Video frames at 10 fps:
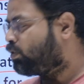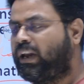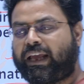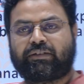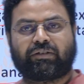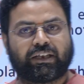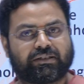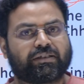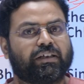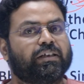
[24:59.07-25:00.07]

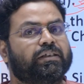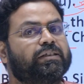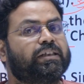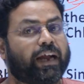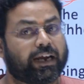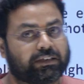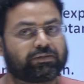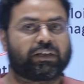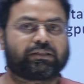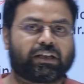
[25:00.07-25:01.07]
likewise, that
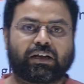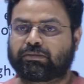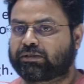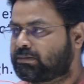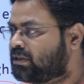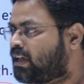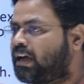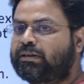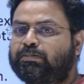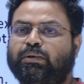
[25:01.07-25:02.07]
was the
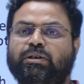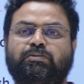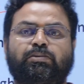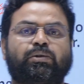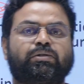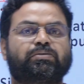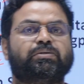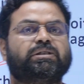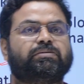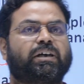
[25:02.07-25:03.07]
Jamindari police force
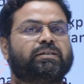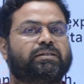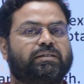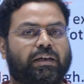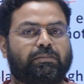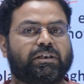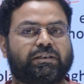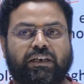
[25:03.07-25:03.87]
which was established